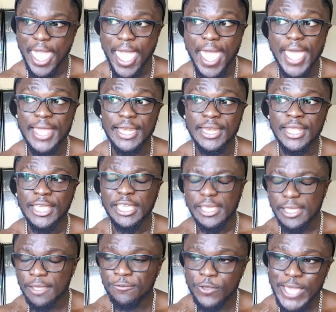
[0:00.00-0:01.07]
And
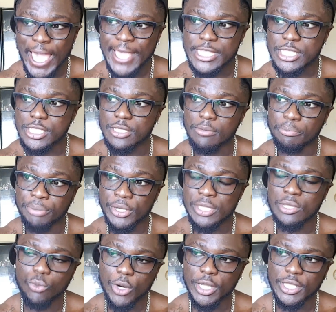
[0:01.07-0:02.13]
if you guys put
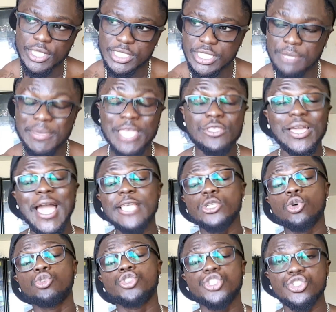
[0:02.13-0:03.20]
in the work in the gym and you guys
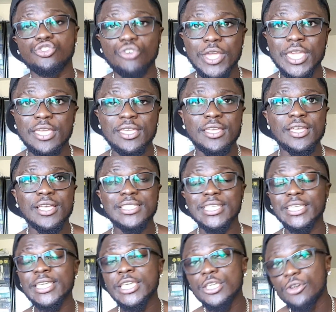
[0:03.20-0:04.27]
go straight
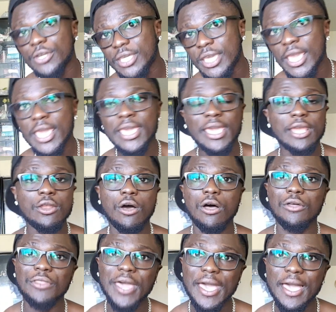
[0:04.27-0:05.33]
to eat your cake and
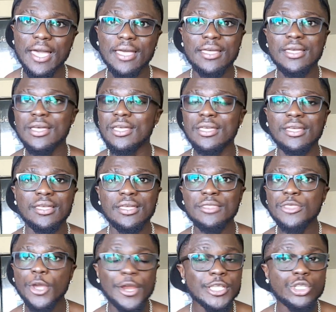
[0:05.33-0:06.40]
all that,
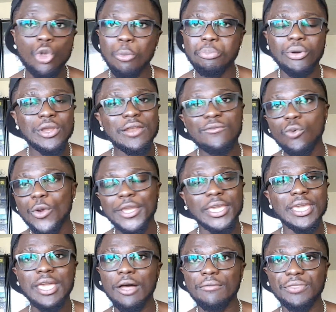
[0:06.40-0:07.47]
there is no point of
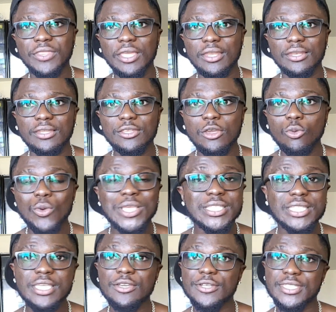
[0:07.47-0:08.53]
working out then. You're
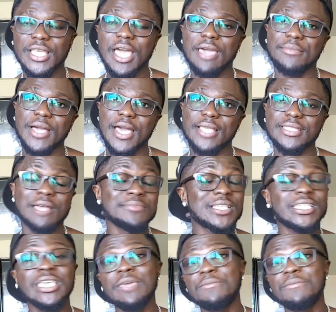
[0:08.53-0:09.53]
wasting your time, guys. I'm just